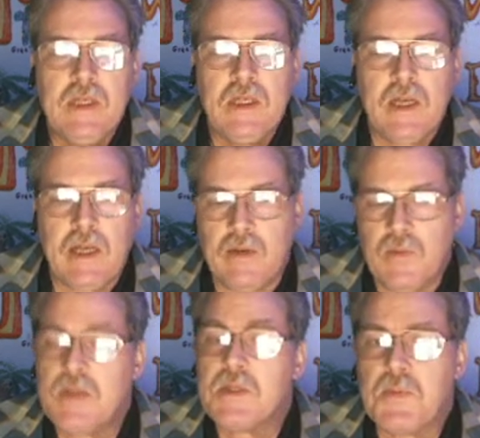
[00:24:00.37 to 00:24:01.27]
And it
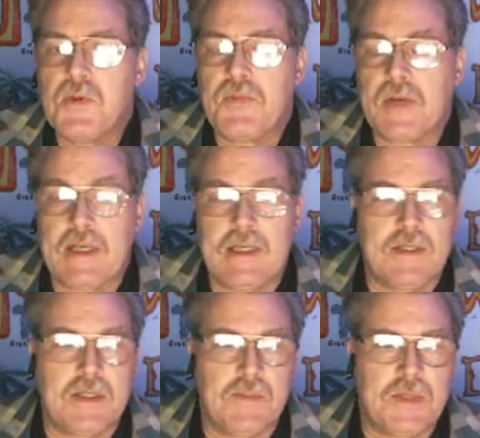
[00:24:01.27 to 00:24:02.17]
was a proof of
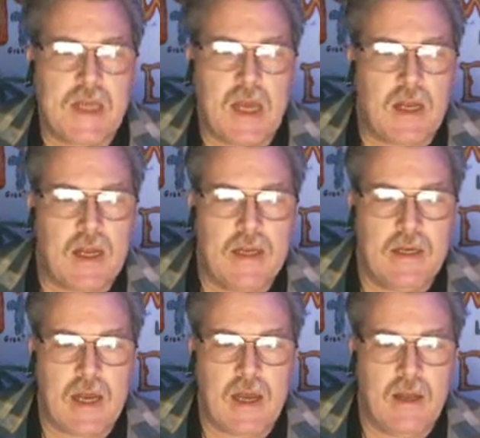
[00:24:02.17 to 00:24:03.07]
concept satellite,
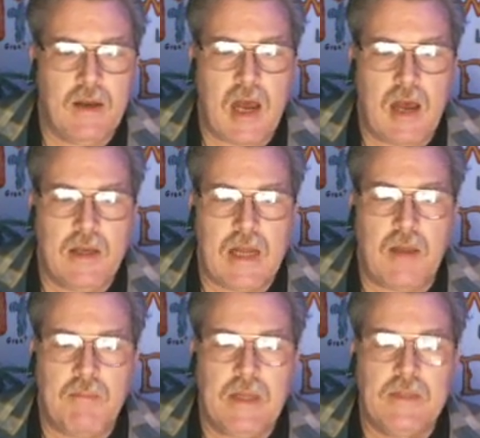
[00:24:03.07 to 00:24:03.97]

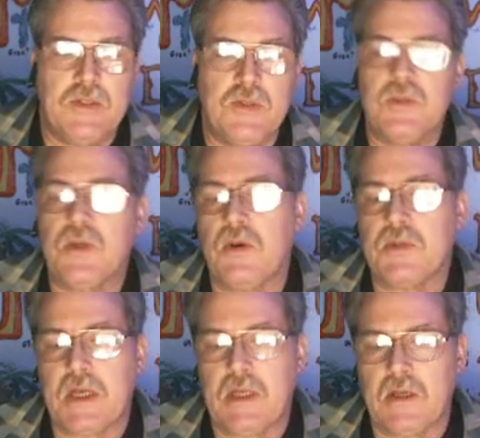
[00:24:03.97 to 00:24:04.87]
not meant to go
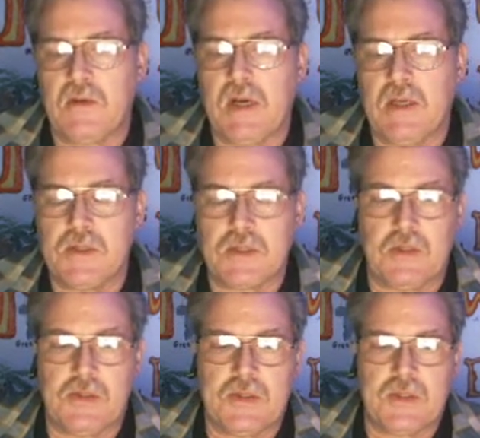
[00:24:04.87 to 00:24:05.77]
sailing around the
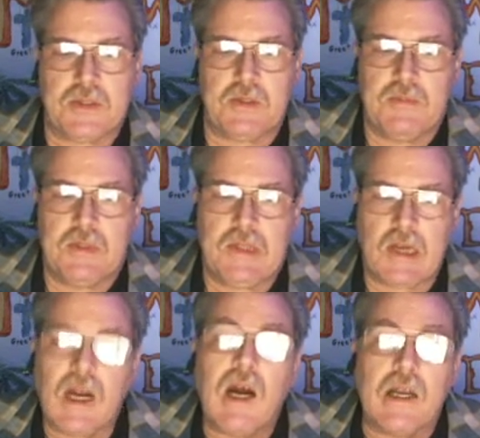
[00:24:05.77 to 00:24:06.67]
solar system.
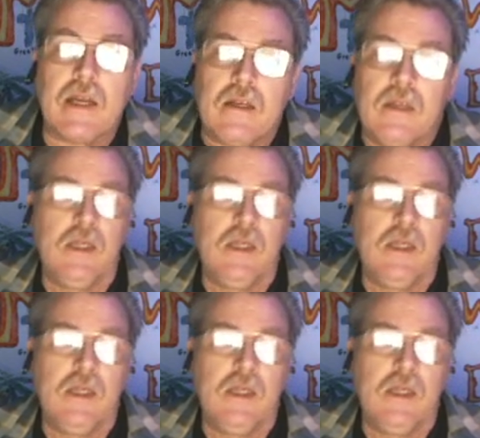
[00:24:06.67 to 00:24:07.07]
Doggone it.